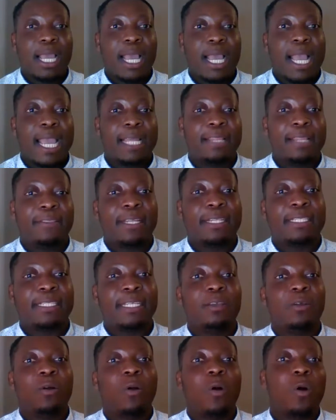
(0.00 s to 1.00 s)
and then they
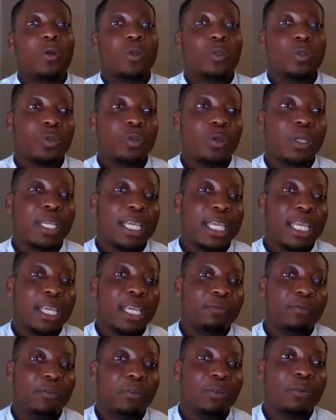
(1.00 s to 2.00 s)
also
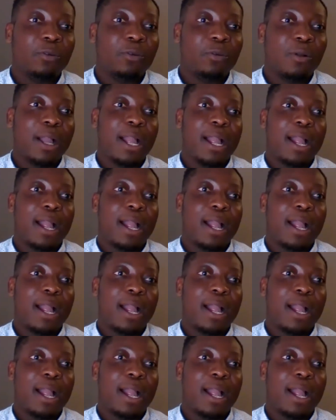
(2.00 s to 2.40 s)
give you